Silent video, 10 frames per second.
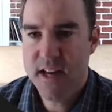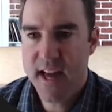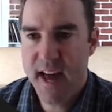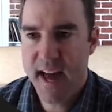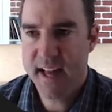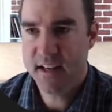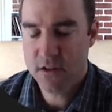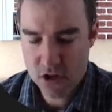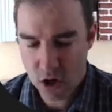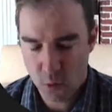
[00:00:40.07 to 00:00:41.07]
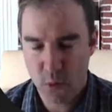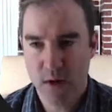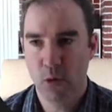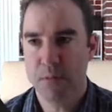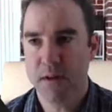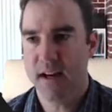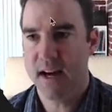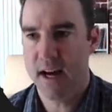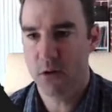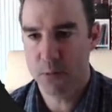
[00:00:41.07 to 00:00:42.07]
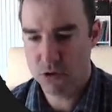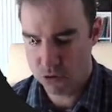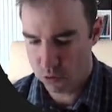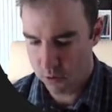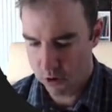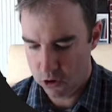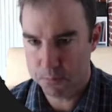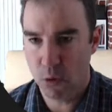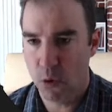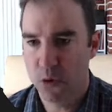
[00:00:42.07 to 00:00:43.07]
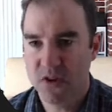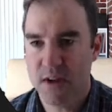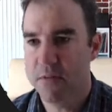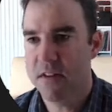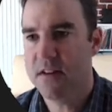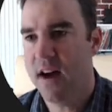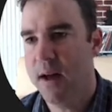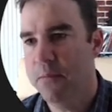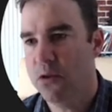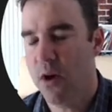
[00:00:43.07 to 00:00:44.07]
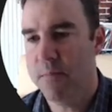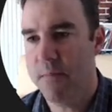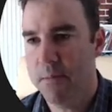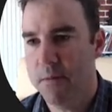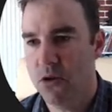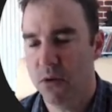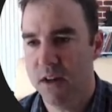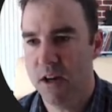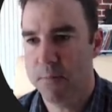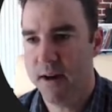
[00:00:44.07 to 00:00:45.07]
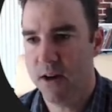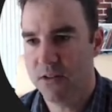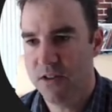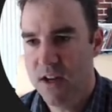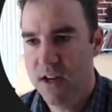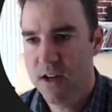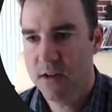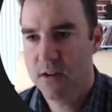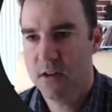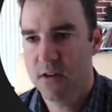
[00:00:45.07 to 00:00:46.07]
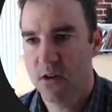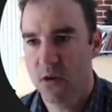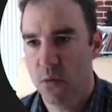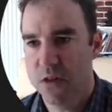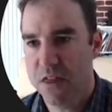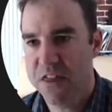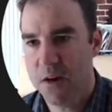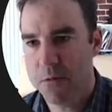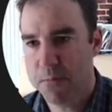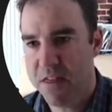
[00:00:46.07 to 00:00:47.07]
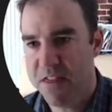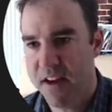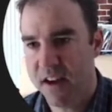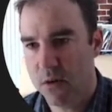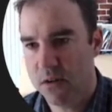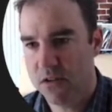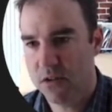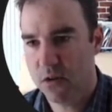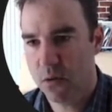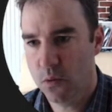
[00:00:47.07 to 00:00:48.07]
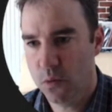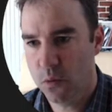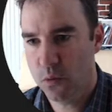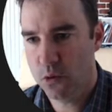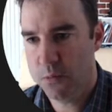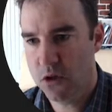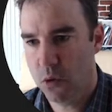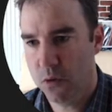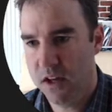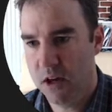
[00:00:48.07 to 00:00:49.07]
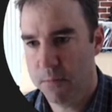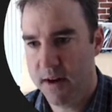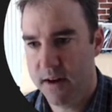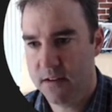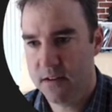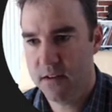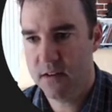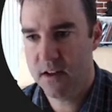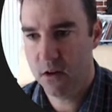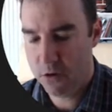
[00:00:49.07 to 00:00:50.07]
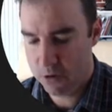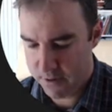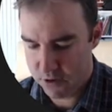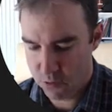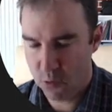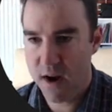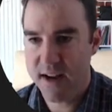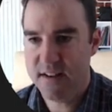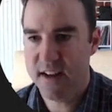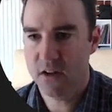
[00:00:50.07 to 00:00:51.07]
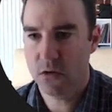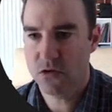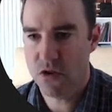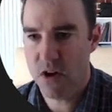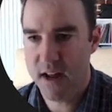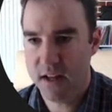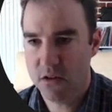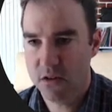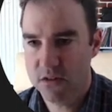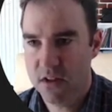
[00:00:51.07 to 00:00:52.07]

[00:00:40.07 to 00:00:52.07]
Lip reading: And yeah, I will be drawing on the board some of the time. So I may be talking about, with the theorem of Pythagoras, we'll be talking a lot about right angle triangles.